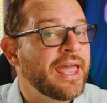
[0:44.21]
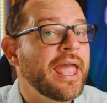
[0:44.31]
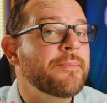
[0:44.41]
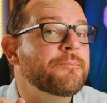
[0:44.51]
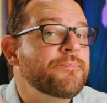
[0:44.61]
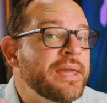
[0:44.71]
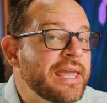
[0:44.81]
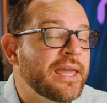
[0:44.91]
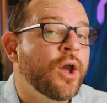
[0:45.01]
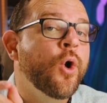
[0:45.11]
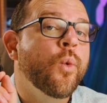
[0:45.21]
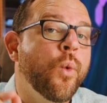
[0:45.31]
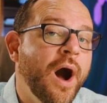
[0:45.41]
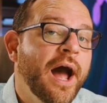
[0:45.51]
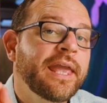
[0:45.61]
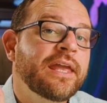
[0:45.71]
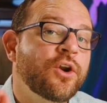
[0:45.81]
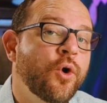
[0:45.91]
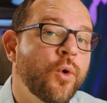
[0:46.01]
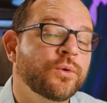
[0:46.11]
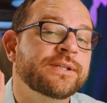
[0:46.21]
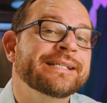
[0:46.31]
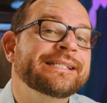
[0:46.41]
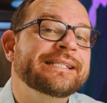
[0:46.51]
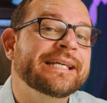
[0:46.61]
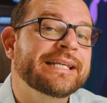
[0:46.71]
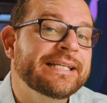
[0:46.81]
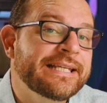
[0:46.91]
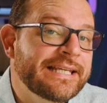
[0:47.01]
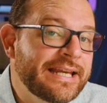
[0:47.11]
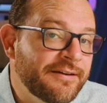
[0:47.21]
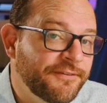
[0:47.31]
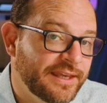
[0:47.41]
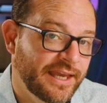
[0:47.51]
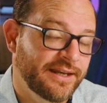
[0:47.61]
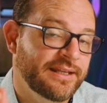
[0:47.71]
and B, why it holds significant,